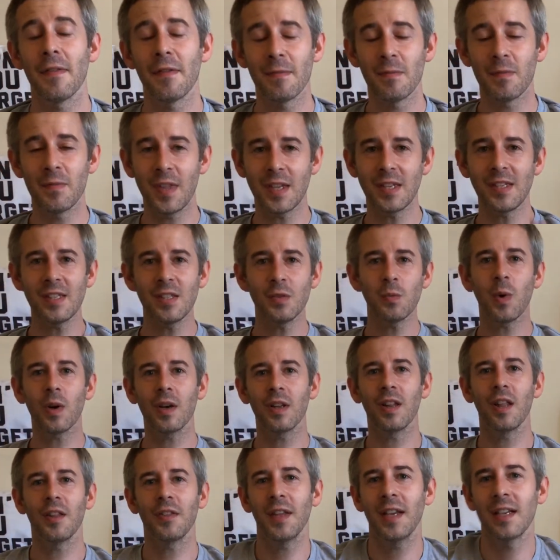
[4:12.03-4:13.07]
this is one of
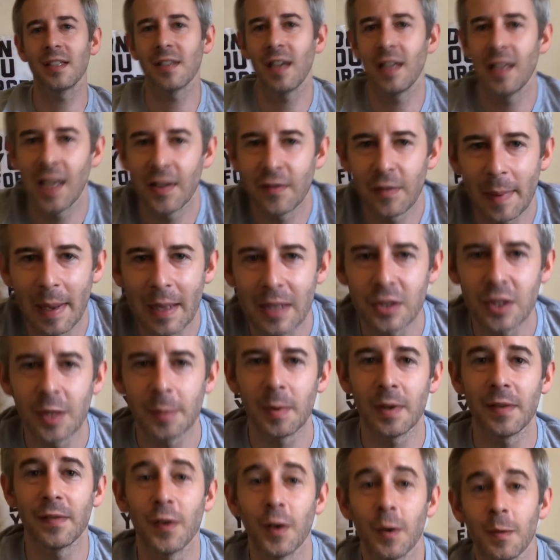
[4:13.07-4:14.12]
the things I love about
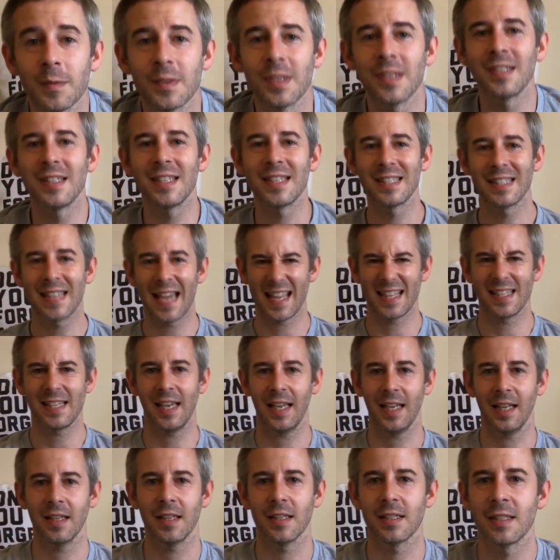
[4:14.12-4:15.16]
Ghibli films is the
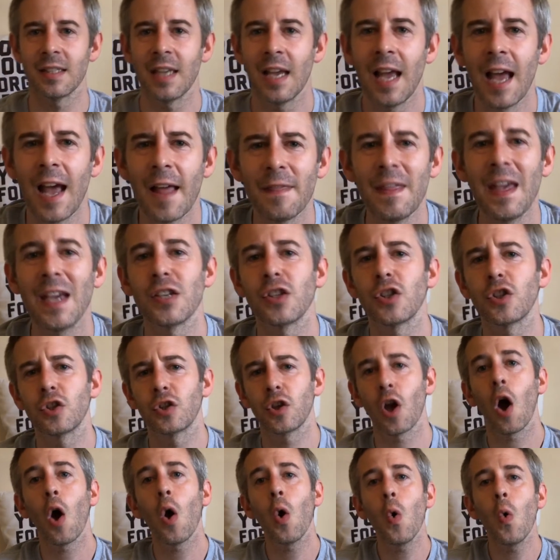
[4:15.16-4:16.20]
settings. They're
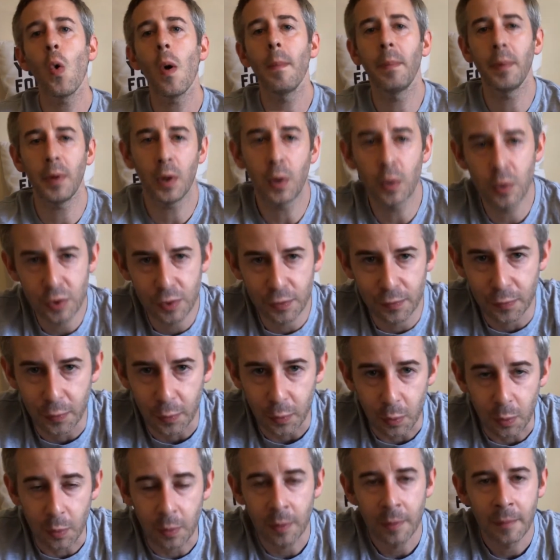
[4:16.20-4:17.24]
so
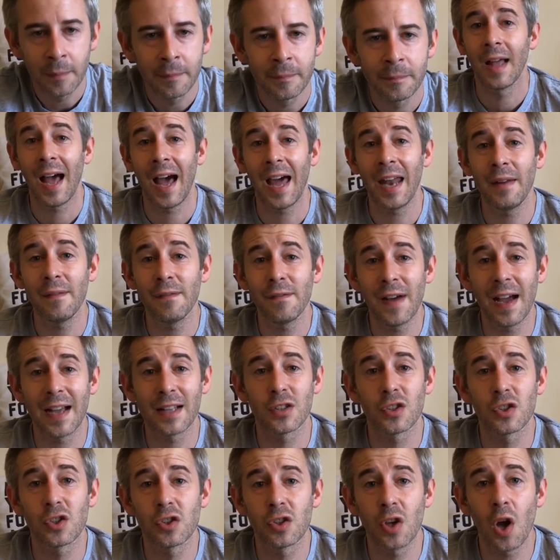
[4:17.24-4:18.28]
beautiful. And in fact,
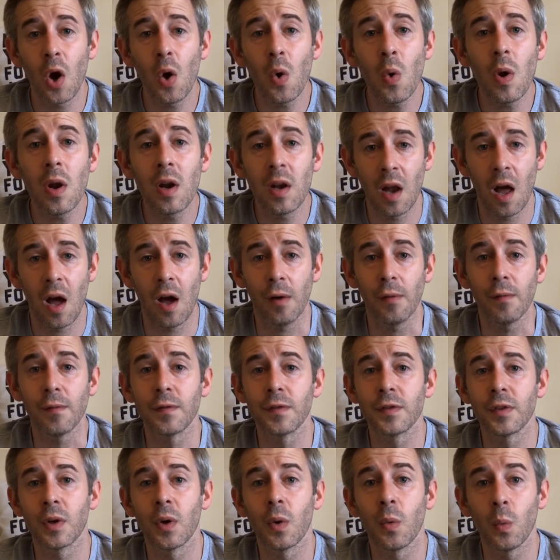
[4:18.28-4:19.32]
so
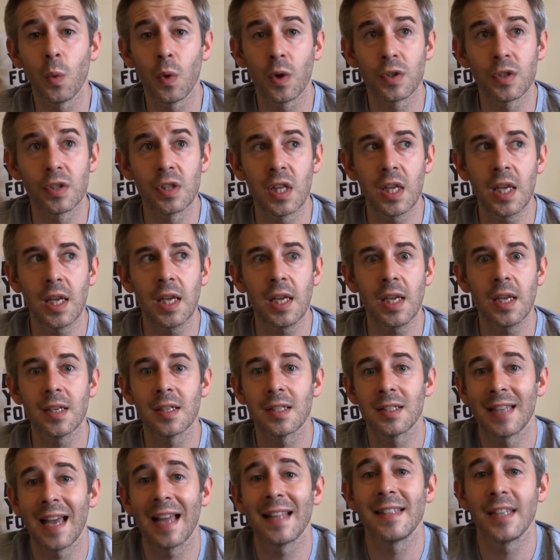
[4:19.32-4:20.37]
loved was the
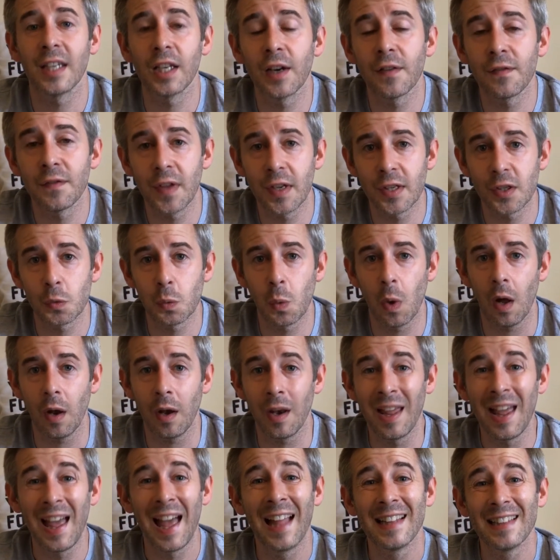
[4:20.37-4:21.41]
setting of this
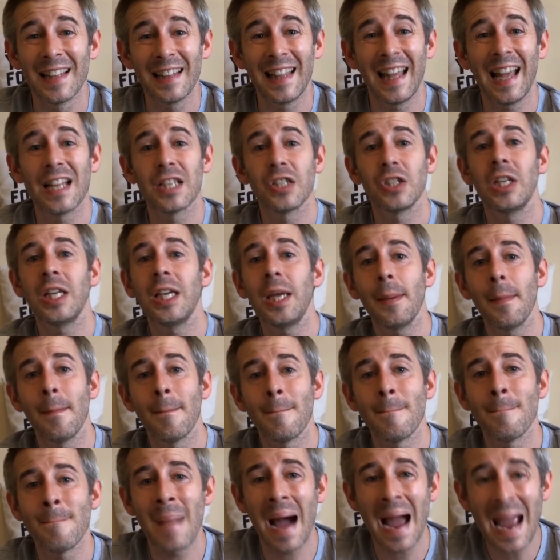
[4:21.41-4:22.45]
one that they actually
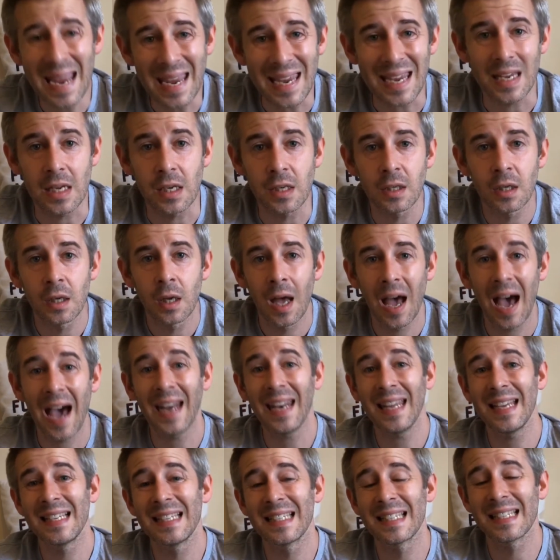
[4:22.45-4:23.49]
made an
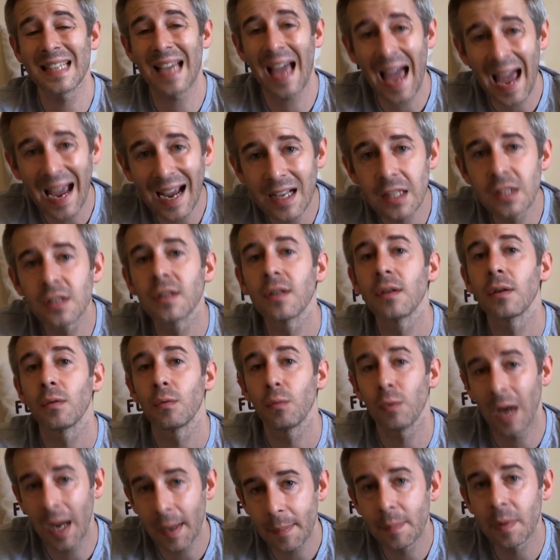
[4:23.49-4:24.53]
exact
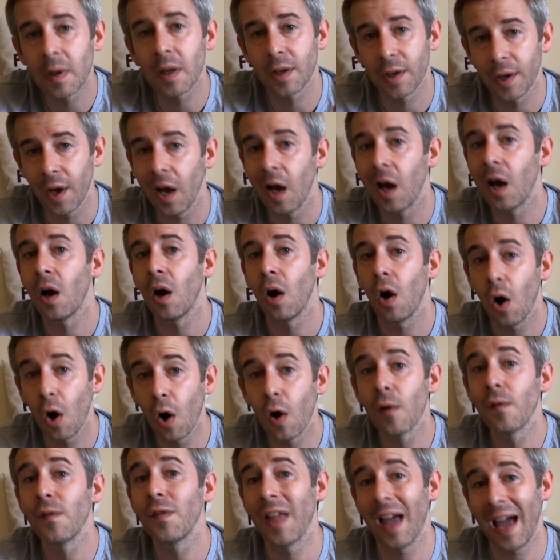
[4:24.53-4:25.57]
replica
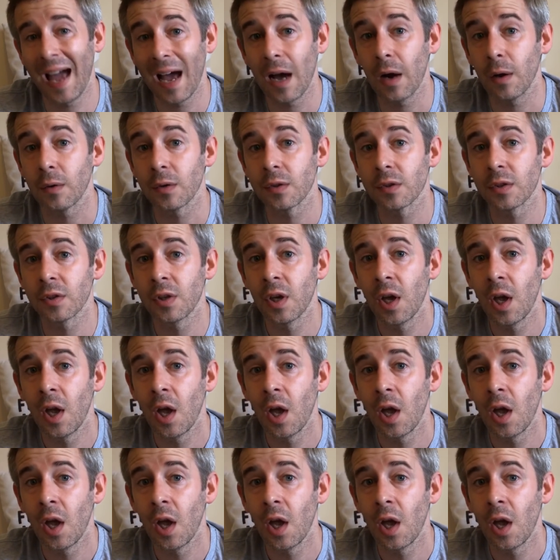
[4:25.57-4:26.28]
of the house,